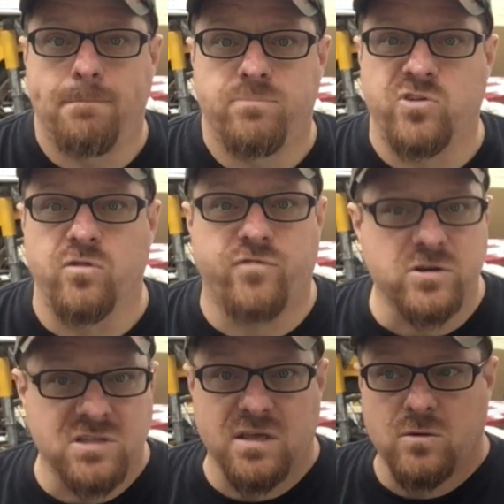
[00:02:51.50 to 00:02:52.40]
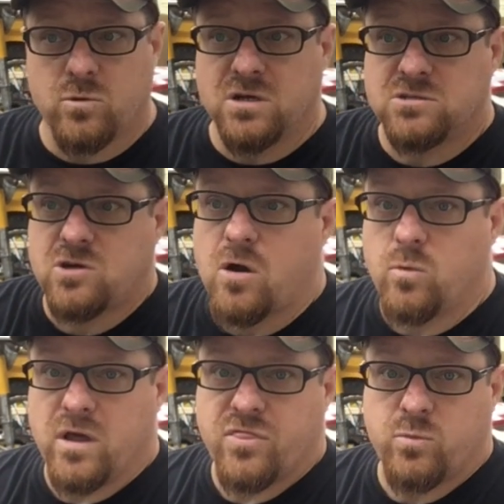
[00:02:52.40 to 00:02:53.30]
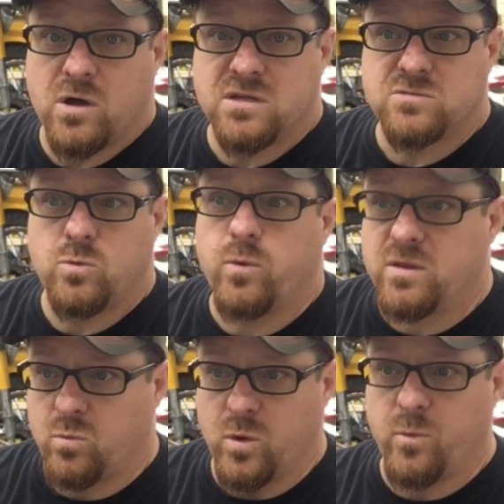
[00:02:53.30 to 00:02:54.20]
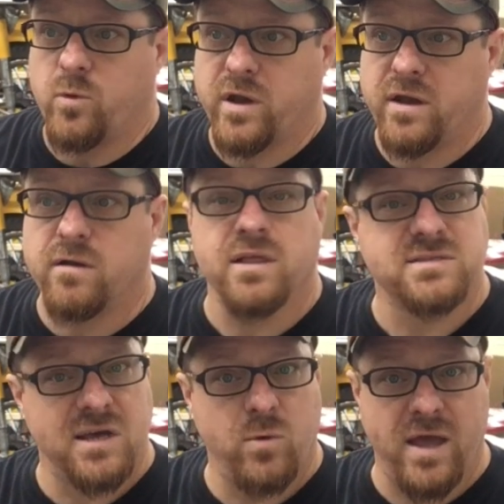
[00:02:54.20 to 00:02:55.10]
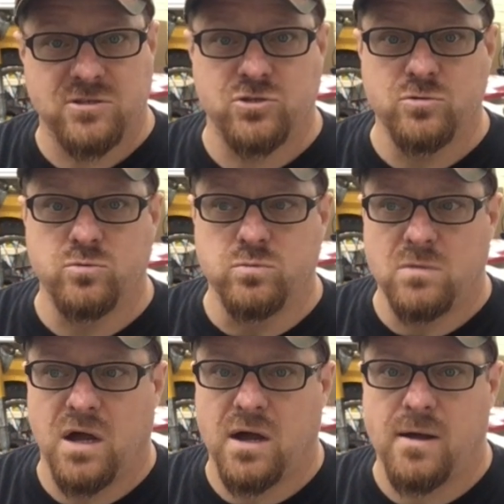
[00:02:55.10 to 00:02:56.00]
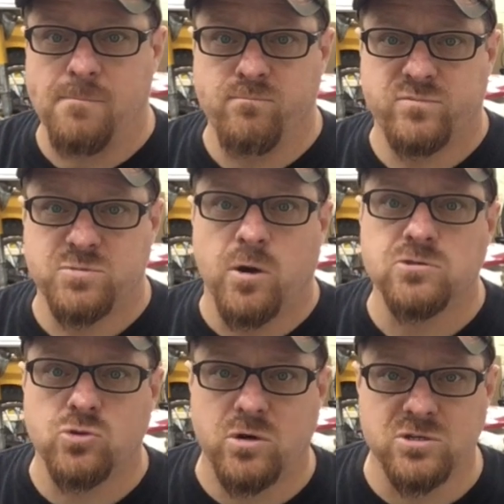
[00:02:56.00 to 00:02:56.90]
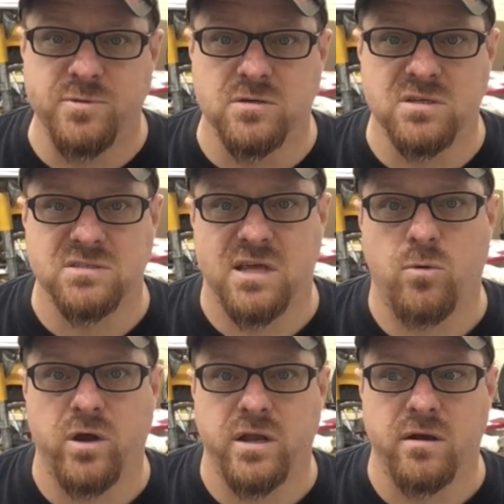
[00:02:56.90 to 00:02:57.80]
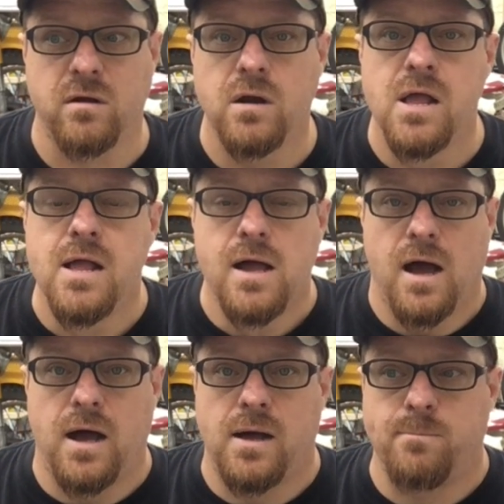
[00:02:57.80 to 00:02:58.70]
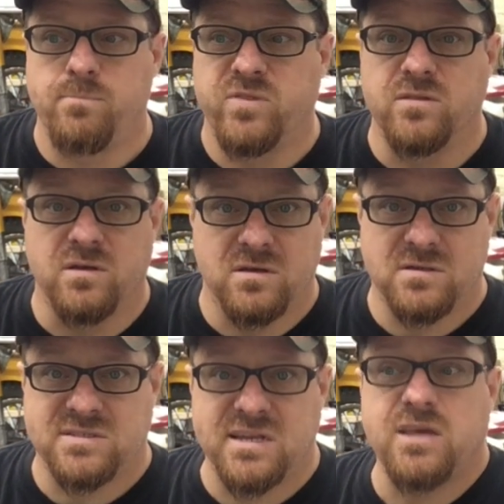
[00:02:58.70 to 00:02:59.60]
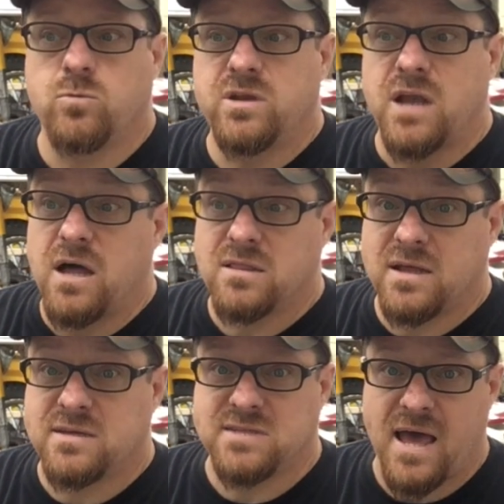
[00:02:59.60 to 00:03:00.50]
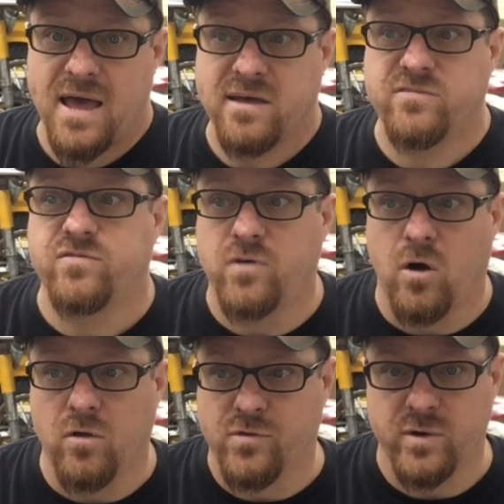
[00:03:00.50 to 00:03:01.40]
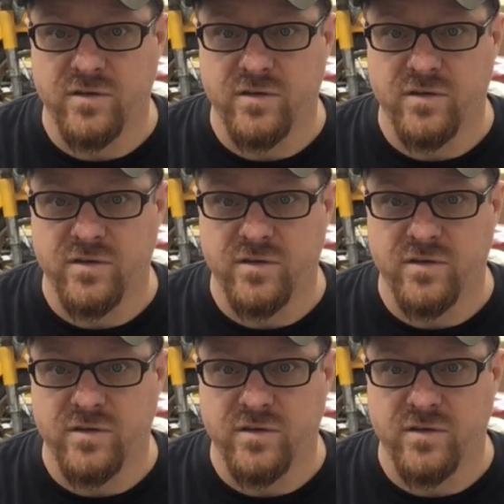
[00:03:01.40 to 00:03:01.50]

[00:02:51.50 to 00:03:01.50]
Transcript: So the first thing that we're going to start with was when we were here, like I said, we had 2 small storage buildings that were here. The city would not let us have all 3